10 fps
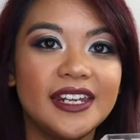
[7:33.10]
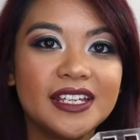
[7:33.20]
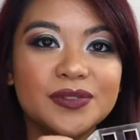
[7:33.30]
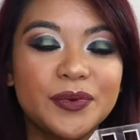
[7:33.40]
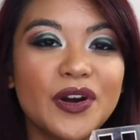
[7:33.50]

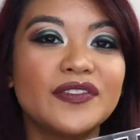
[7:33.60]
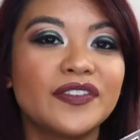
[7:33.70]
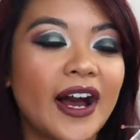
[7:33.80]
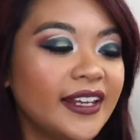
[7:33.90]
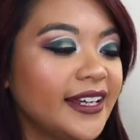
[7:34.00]
next row
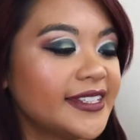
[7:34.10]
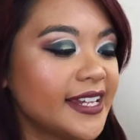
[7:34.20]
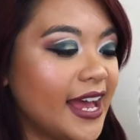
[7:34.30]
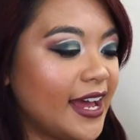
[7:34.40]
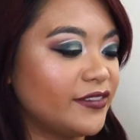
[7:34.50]
of highlights
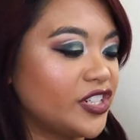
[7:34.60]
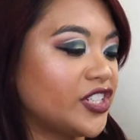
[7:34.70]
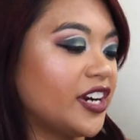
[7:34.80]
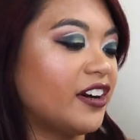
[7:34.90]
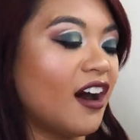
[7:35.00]
I have to
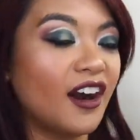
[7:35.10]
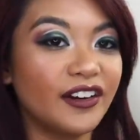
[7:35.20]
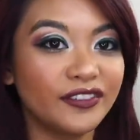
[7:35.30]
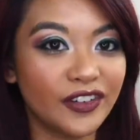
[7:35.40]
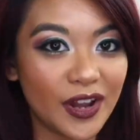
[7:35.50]
share
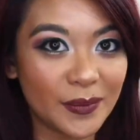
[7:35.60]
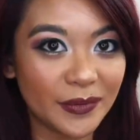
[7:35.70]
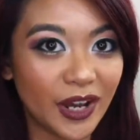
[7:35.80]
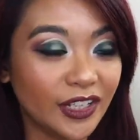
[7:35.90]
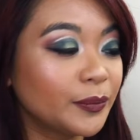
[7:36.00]
are
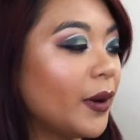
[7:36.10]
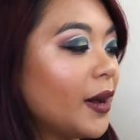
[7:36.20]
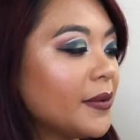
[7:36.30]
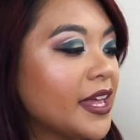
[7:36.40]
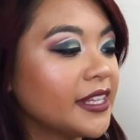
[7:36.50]
from
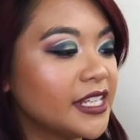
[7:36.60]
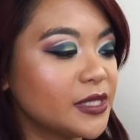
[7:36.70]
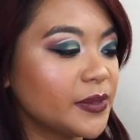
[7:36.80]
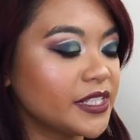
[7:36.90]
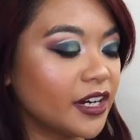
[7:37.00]
ColourPop.
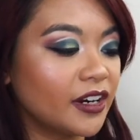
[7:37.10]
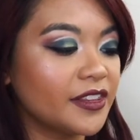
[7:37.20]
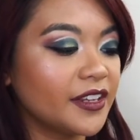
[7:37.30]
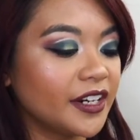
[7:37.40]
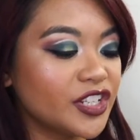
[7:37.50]
These ones
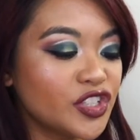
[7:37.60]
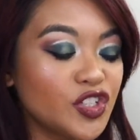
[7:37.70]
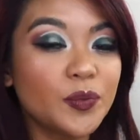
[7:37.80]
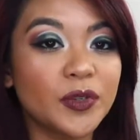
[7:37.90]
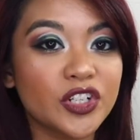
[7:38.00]
are their
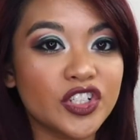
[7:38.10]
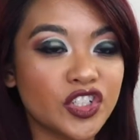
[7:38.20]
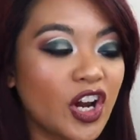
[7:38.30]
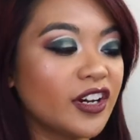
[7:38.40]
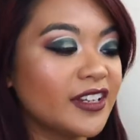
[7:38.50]
Super
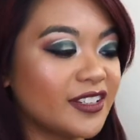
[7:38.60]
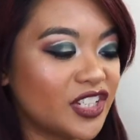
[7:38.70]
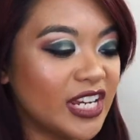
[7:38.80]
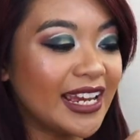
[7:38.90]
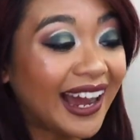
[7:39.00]
Shock
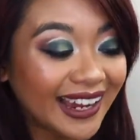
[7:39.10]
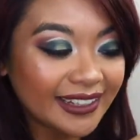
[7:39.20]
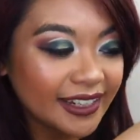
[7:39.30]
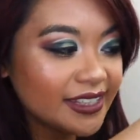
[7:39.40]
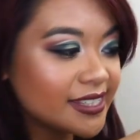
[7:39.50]
Cheek
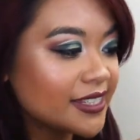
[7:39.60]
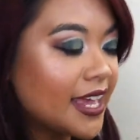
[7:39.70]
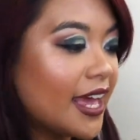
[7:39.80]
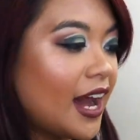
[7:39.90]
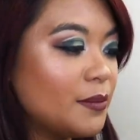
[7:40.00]
Highlights.
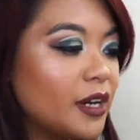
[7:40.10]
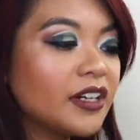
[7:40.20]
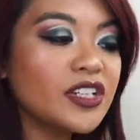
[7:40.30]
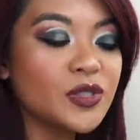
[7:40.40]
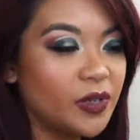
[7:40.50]
I'm not
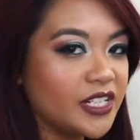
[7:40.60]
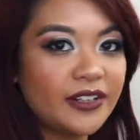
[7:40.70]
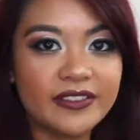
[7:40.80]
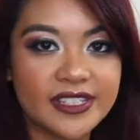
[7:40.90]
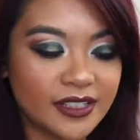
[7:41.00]
gonna swatch
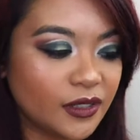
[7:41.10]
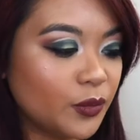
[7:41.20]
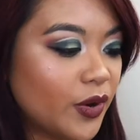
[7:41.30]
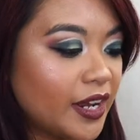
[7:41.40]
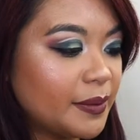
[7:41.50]
every
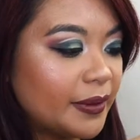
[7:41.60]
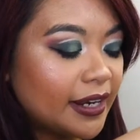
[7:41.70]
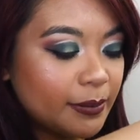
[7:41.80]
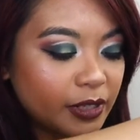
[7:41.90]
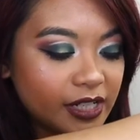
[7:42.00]
single one,
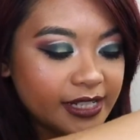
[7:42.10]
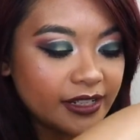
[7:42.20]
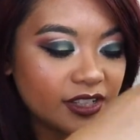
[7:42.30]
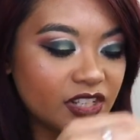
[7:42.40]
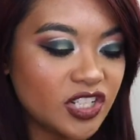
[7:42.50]
but I'm gonna
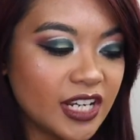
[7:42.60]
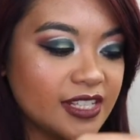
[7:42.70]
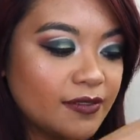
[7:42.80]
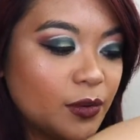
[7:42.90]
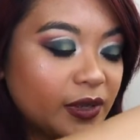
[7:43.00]
tell you the
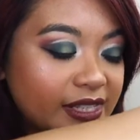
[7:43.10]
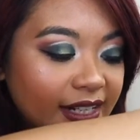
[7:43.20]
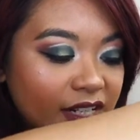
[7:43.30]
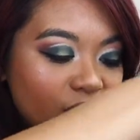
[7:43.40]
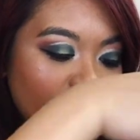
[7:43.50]
shades of the ones
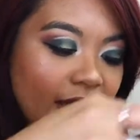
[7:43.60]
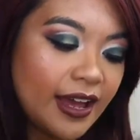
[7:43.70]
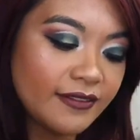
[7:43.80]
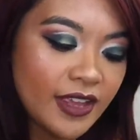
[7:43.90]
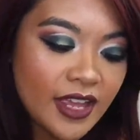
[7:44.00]
that I do
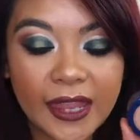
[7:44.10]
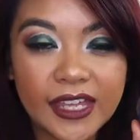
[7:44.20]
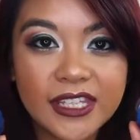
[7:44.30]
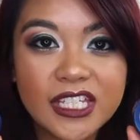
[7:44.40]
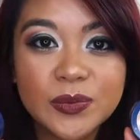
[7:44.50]
have.
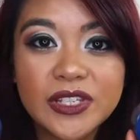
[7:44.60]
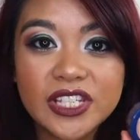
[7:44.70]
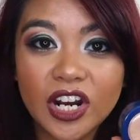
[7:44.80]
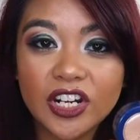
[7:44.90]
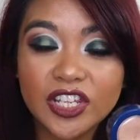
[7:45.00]
These
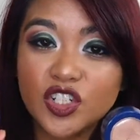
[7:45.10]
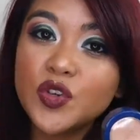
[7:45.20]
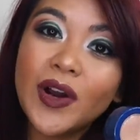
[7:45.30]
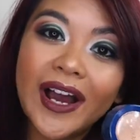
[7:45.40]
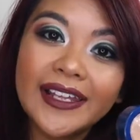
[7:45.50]
ones are the
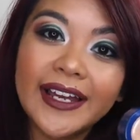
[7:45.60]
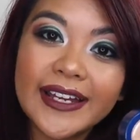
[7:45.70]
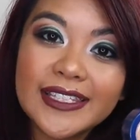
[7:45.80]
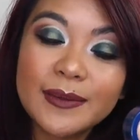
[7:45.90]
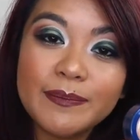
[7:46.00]
two
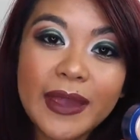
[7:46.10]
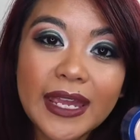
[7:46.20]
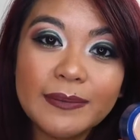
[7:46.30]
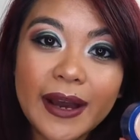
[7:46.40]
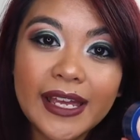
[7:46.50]
highlights
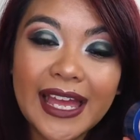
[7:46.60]
made by